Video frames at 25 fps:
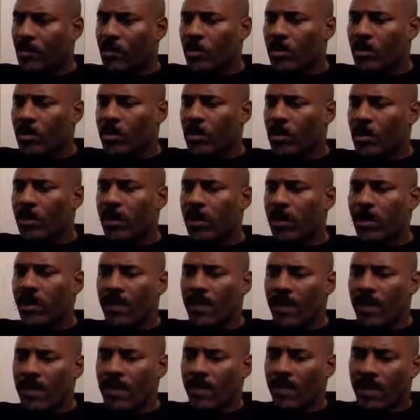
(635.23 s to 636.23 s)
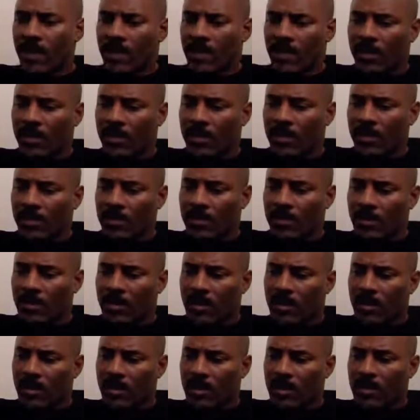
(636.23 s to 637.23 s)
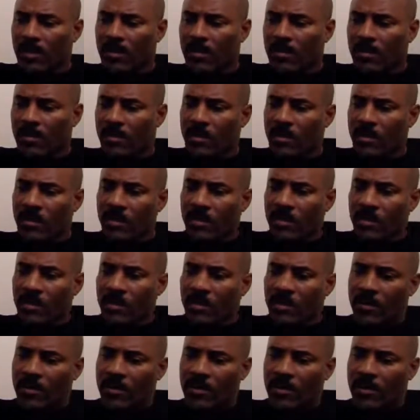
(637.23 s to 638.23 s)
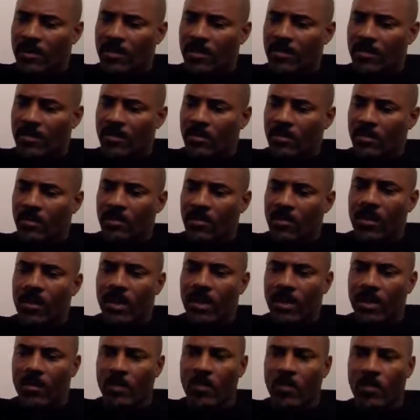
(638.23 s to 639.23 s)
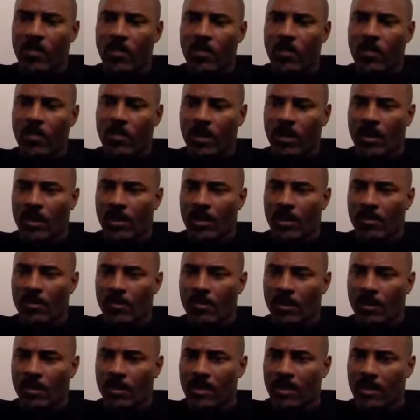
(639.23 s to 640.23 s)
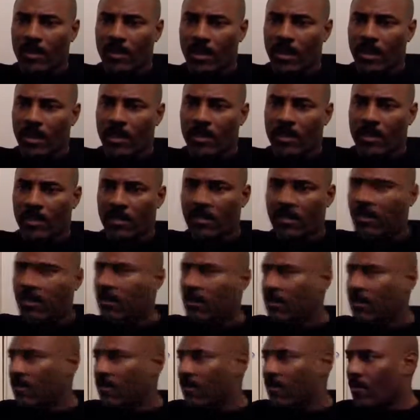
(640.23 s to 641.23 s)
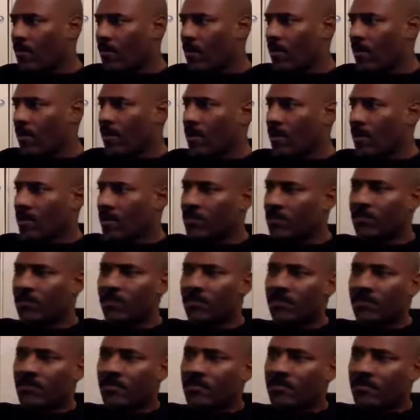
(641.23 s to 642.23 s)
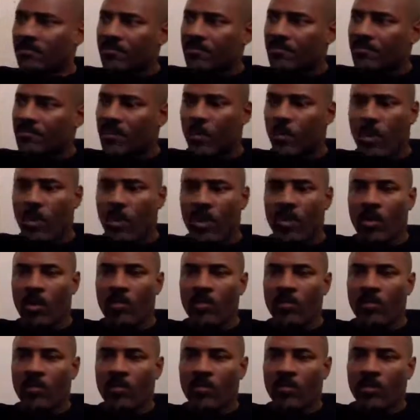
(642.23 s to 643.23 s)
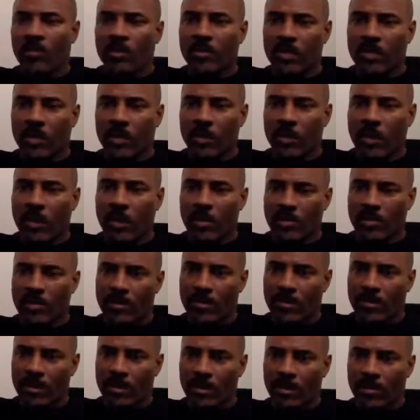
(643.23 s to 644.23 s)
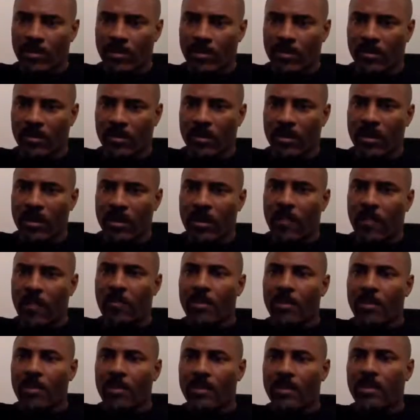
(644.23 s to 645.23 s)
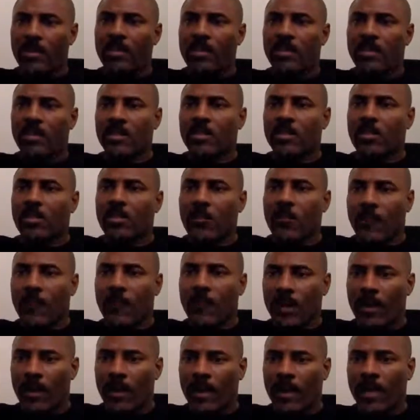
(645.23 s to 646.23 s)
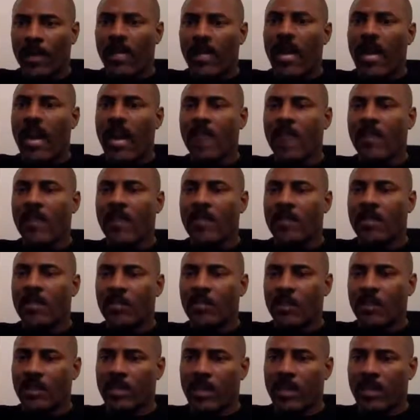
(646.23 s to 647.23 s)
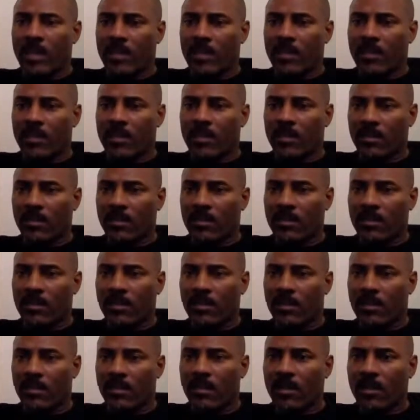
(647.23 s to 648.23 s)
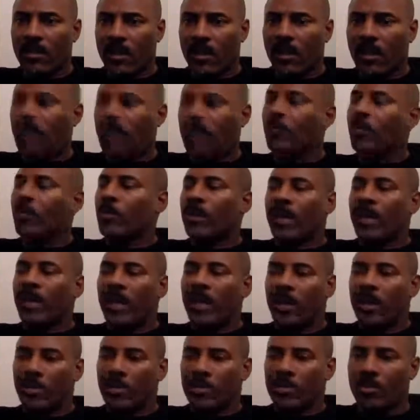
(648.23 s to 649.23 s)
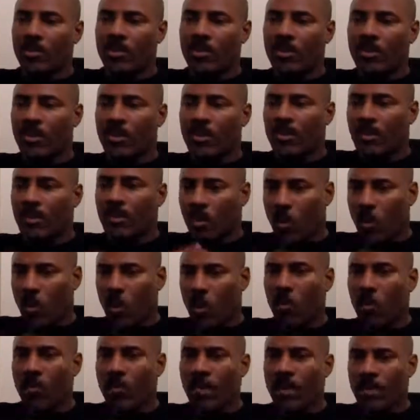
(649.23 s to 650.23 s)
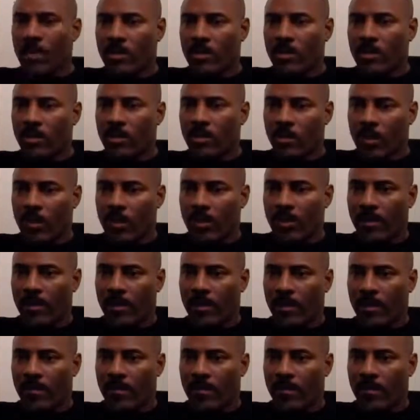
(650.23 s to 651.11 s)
you can see by the labeling, say for instance, 1/8 or 1/4 of a cup contains maybe 12, 13 grams of sugar. But since they're so filling and they have that sweet taste, it really helps to quell that sugar craving.